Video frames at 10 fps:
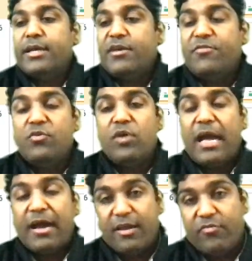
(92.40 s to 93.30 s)
if you're
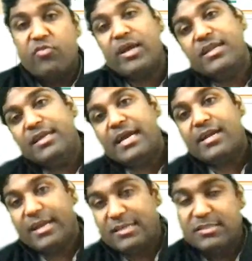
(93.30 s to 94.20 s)
writing
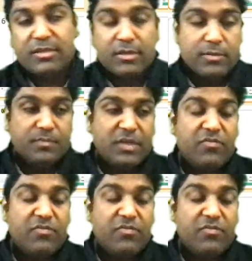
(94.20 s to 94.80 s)
CAT next year, and